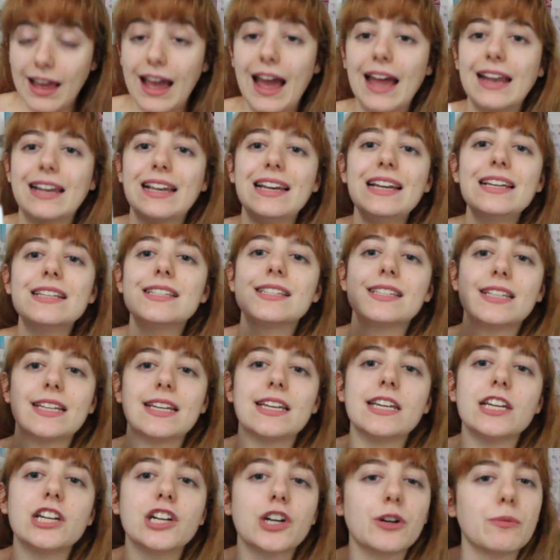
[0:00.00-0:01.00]
At
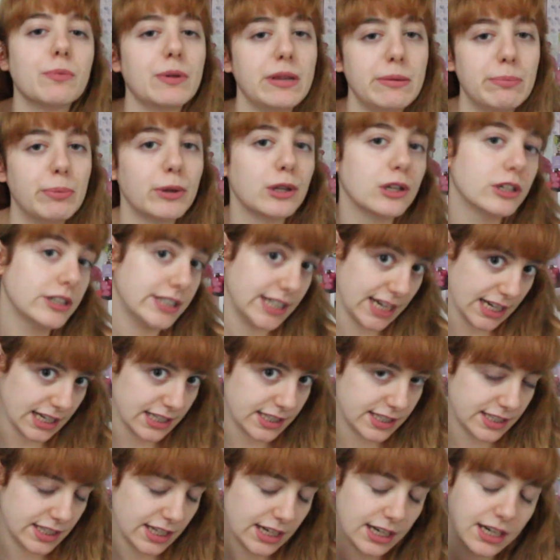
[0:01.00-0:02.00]
least here people are
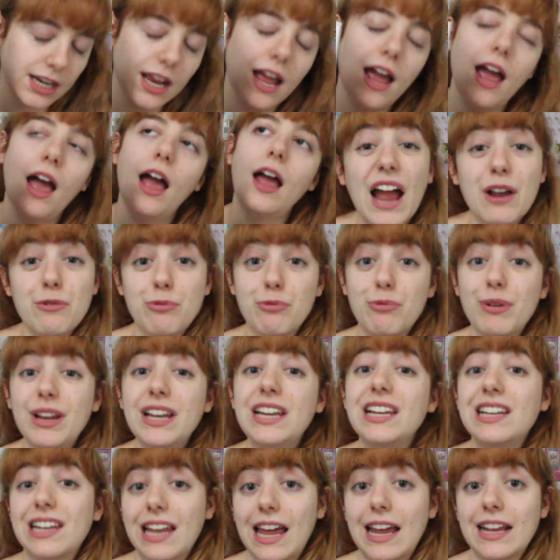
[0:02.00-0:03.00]
texting. I
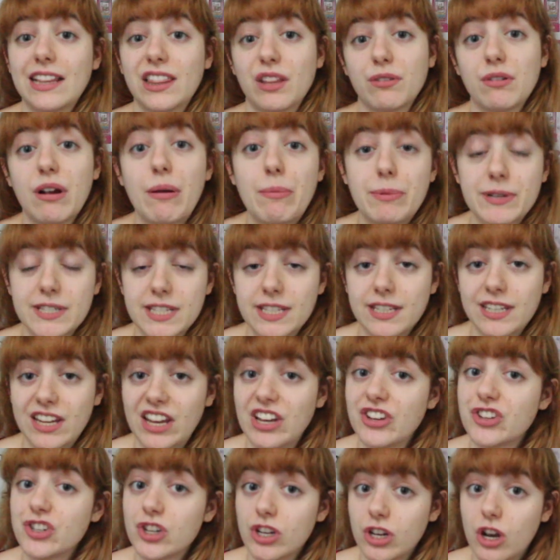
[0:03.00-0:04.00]
really like the
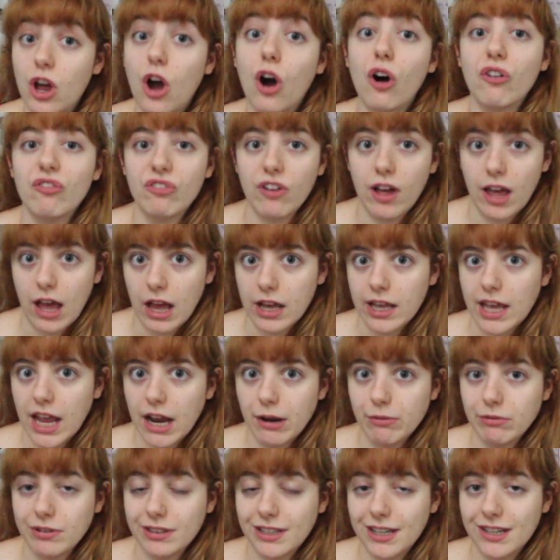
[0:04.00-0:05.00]
representation of a
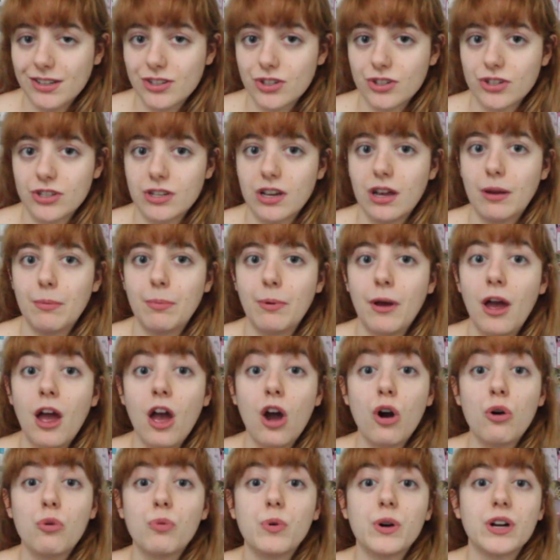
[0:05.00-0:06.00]
gay relationship,
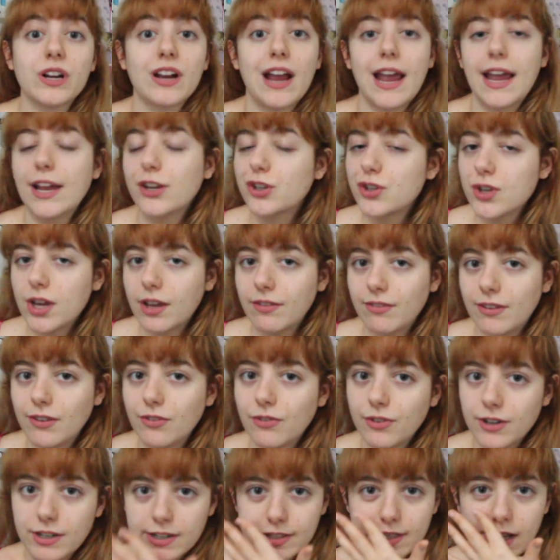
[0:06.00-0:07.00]
where HIV,
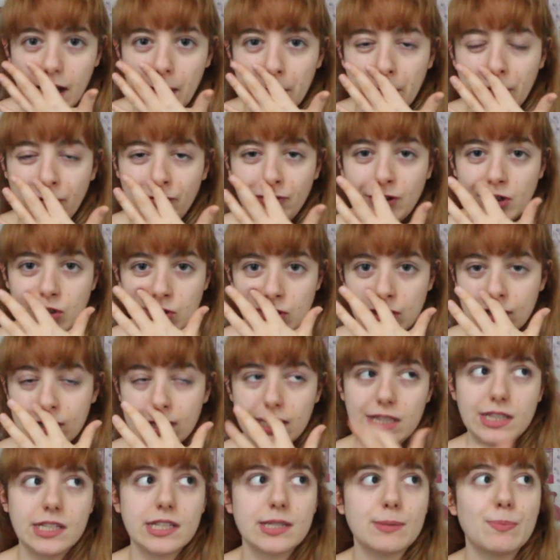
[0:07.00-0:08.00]
for example, features
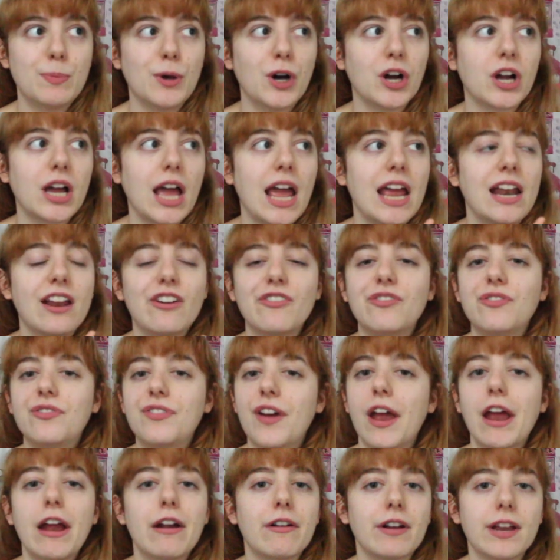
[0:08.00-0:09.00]
in this book in a
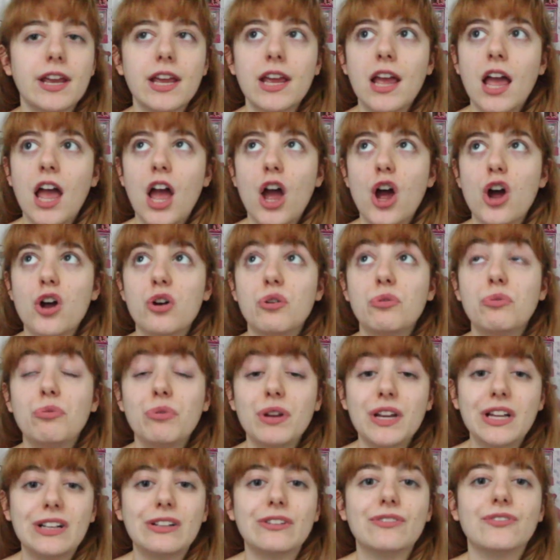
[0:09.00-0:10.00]
very
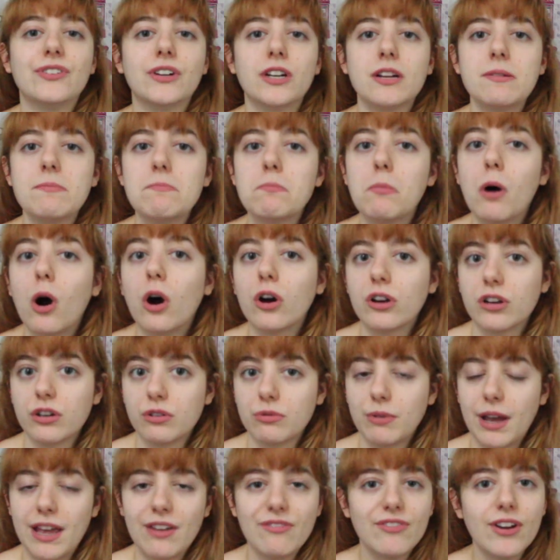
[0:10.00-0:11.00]
real, very
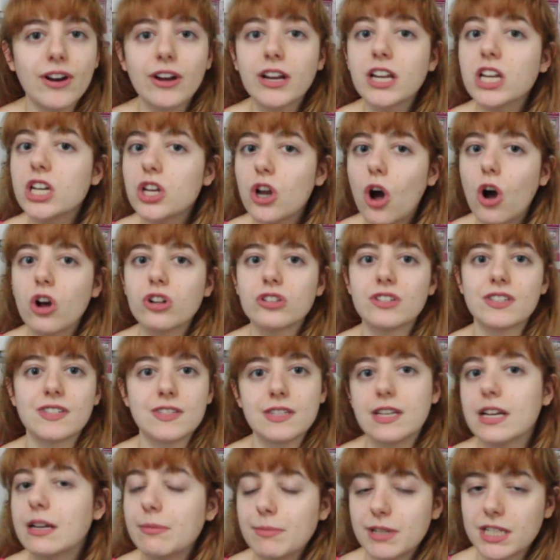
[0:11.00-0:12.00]
modern way, very
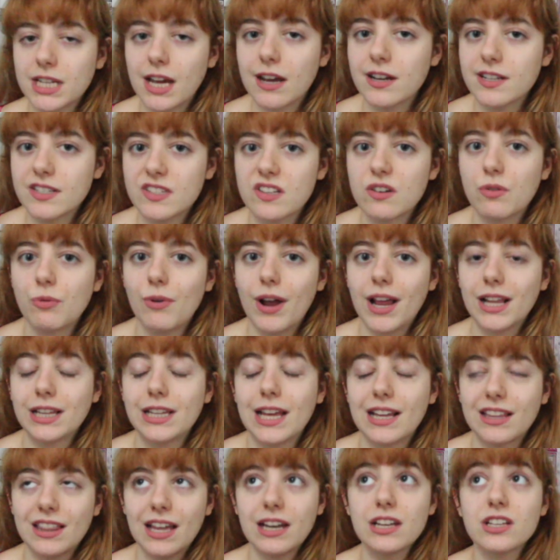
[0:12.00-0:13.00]
non-stigmatizing way.
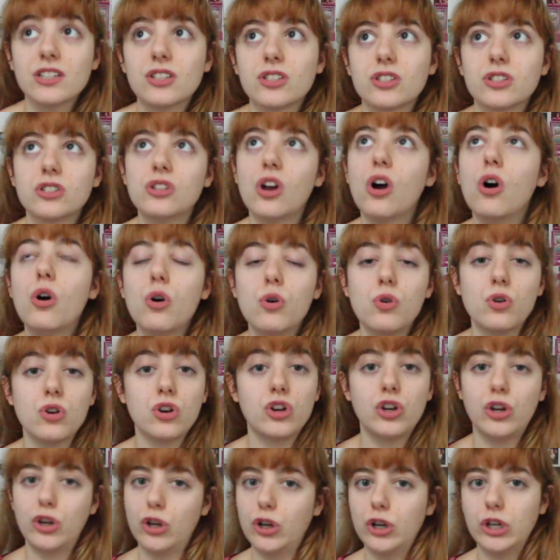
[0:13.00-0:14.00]
Like, that is so
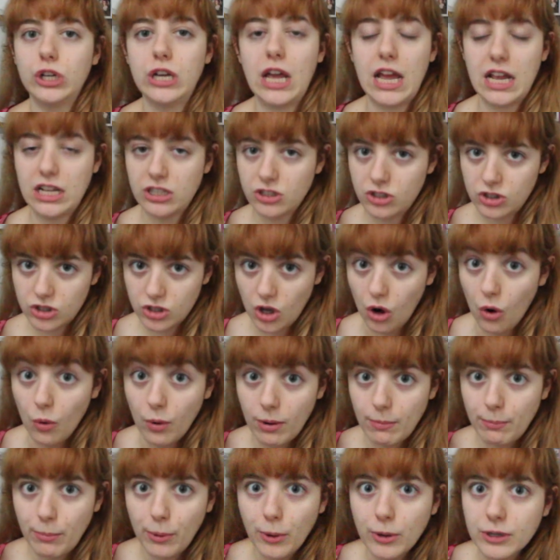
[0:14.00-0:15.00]
good and so
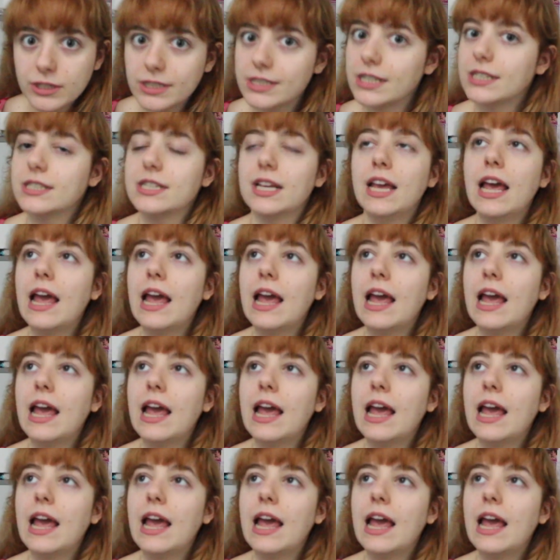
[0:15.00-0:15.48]
important.